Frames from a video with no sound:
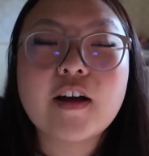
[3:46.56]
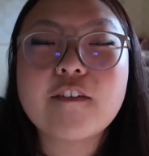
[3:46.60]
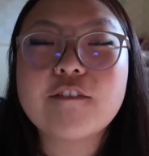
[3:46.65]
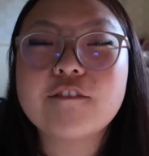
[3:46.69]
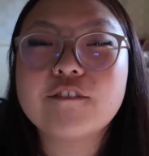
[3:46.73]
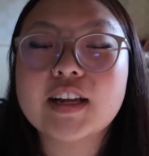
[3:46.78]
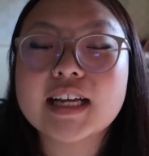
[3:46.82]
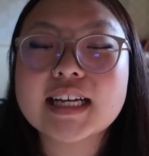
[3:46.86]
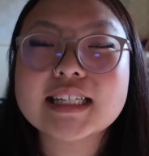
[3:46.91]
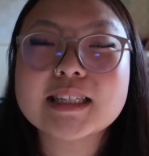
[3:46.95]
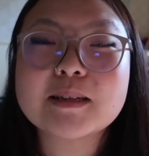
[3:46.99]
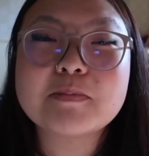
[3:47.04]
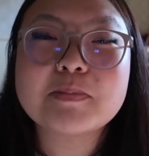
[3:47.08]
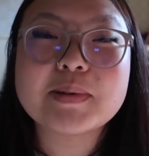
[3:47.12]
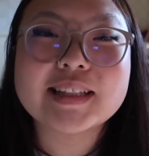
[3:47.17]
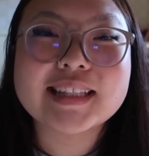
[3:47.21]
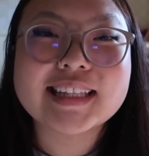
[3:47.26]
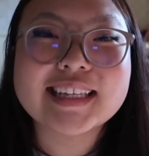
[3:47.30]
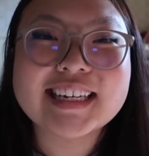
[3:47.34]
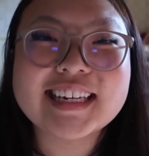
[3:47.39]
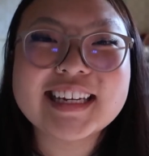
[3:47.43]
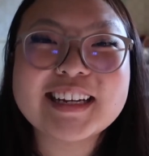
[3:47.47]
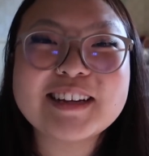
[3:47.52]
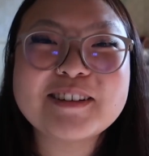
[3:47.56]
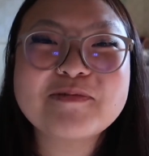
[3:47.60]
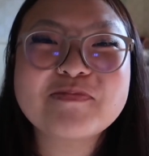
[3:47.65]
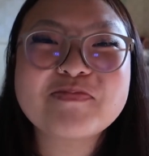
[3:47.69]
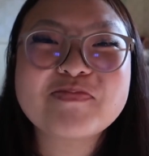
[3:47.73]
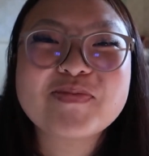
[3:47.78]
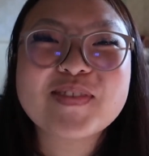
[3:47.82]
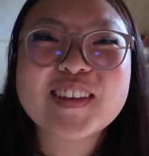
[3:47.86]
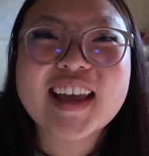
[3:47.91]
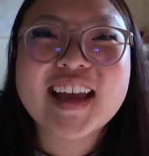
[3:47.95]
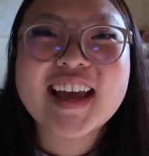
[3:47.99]
flexibility
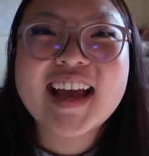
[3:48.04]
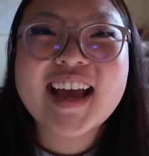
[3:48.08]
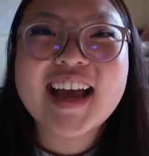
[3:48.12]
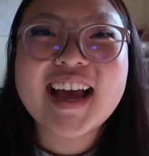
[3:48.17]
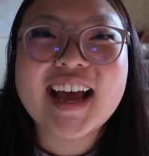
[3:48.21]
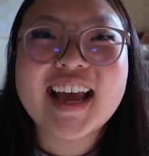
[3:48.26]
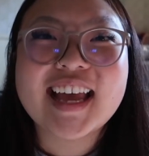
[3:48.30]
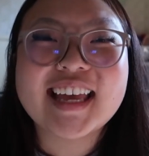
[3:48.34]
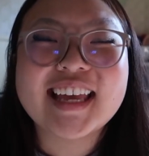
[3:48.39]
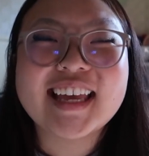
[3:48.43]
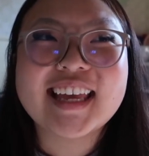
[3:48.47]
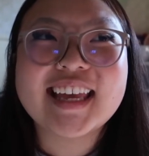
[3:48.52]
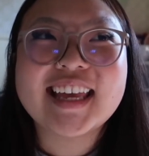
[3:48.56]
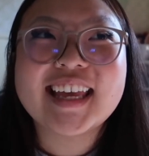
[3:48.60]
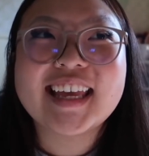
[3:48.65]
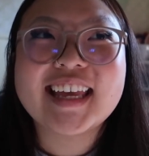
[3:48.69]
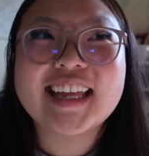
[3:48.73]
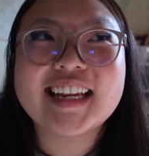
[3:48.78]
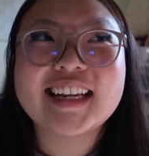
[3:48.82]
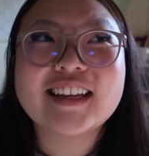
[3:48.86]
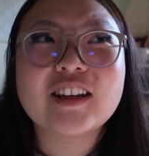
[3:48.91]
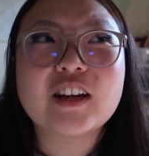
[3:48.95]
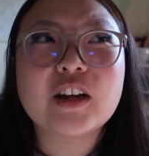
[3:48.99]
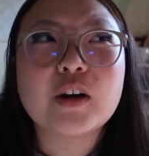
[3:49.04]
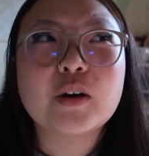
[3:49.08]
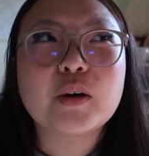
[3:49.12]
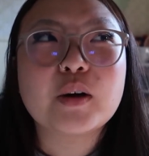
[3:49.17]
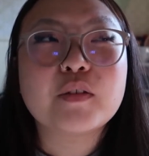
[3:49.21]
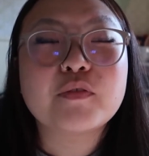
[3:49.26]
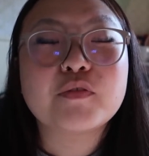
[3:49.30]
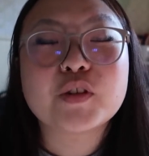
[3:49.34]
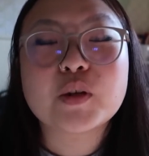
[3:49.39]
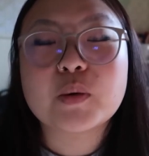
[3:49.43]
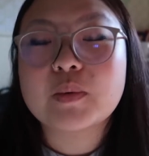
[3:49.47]
in, you know,
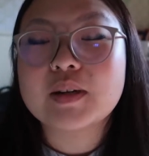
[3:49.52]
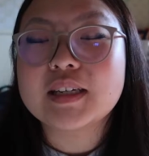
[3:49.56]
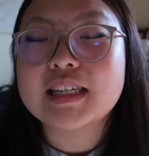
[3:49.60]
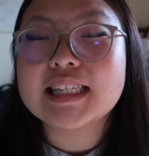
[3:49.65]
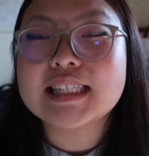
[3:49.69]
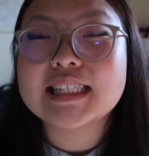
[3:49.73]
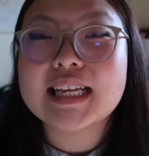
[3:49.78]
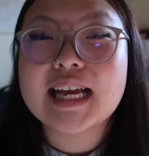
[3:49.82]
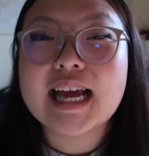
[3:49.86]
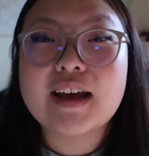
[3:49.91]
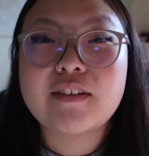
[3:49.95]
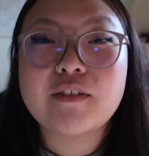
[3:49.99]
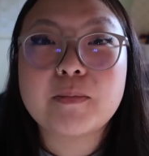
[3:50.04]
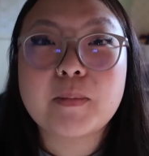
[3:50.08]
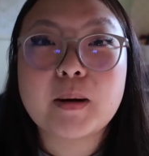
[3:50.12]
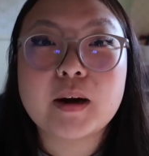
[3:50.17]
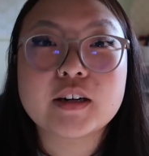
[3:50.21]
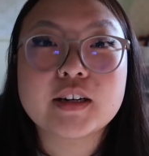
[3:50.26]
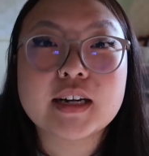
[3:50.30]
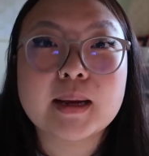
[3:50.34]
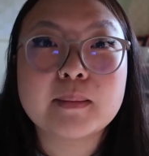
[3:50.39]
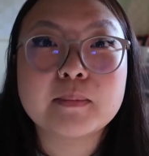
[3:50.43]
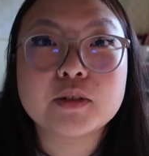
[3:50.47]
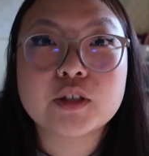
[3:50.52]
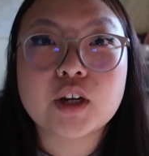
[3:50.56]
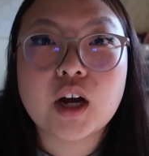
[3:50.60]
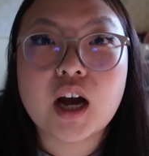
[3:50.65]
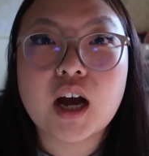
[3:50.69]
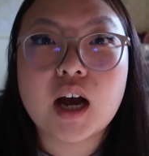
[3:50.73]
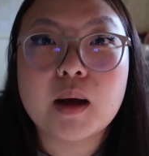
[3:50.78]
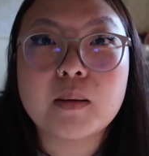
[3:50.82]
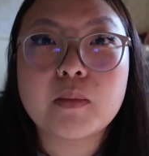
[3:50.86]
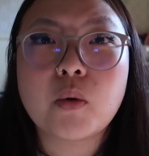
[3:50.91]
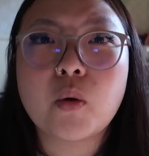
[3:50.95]
if someone needs to have a part-time
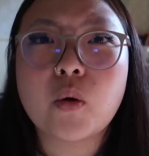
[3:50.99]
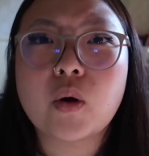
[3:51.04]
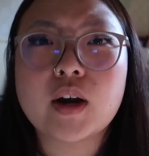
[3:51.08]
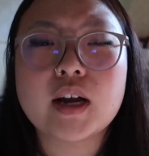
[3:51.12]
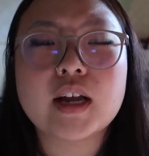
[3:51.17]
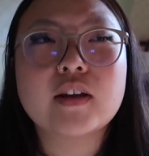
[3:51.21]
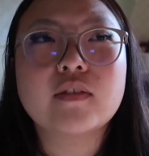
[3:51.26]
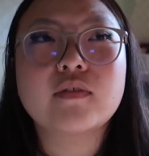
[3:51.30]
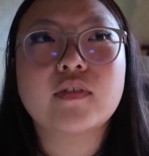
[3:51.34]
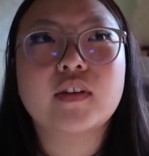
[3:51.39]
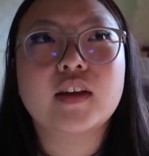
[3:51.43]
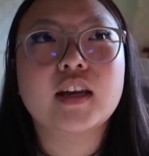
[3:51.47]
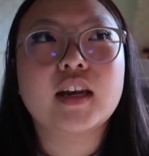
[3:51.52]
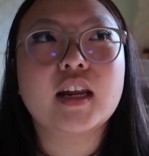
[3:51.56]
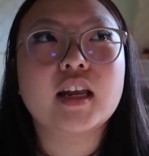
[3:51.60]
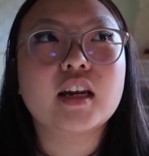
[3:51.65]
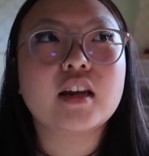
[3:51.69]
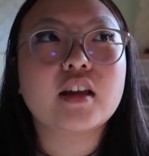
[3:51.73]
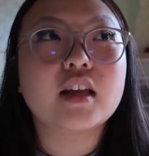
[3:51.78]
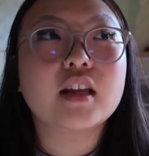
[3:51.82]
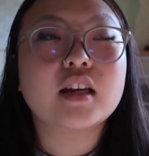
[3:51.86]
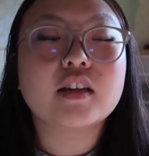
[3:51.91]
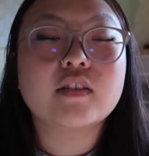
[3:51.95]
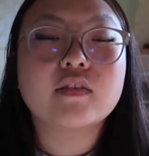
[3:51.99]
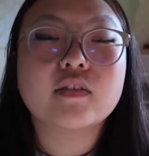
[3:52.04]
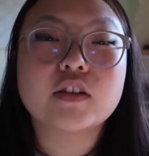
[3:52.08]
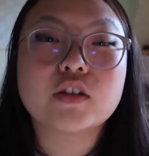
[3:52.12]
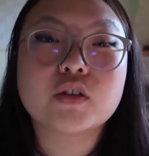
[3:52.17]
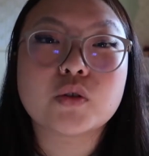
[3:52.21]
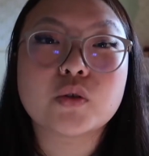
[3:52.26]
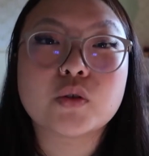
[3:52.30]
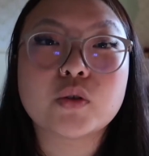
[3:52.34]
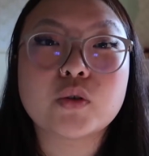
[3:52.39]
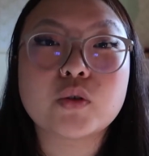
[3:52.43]
job, or even an
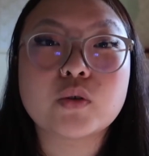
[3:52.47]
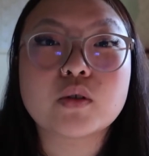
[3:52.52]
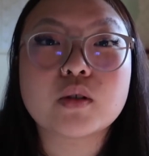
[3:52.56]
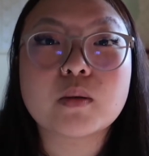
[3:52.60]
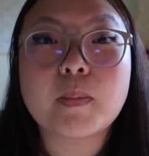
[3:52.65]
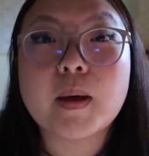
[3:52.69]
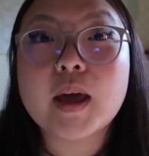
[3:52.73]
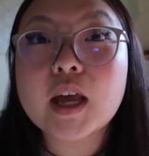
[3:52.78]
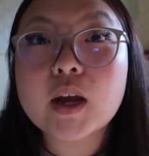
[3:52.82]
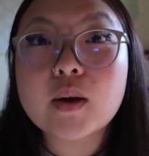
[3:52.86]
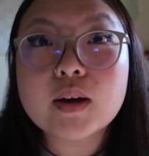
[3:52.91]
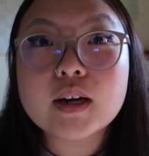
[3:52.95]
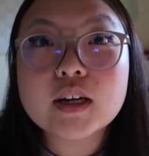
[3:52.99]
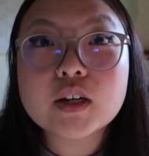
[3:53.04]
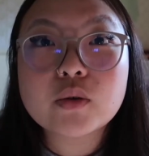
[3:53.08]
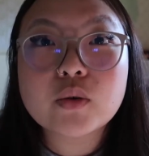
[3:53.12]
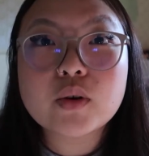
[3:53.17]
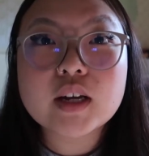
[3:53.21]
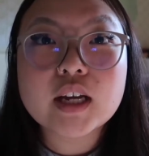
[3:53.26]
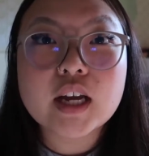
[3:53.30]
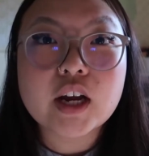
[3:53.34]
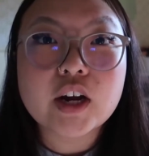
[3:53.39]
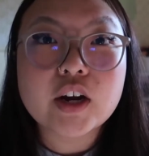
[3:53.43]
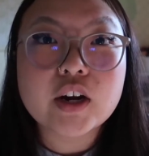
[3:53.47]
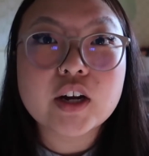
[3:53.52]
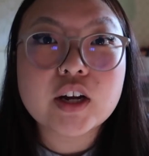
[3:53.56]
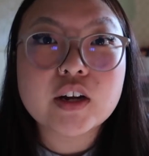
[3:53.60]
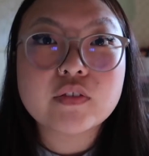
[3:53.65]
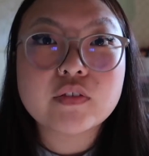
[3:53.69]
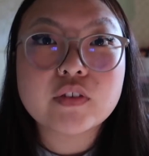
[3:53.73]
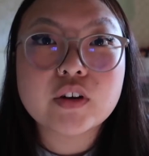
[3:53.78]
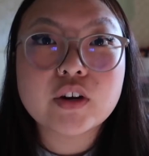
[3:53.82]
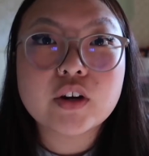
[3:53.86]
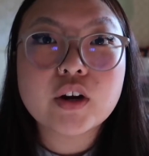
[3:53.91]
individual who's a parent or a
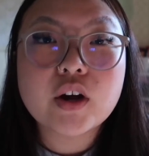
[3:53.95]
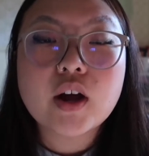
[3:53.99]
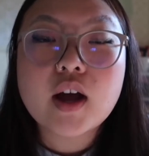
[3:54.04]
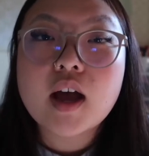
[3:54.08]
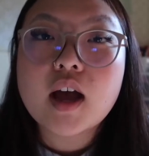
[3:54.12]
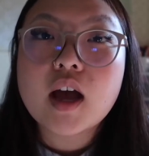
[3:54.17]
caregiver.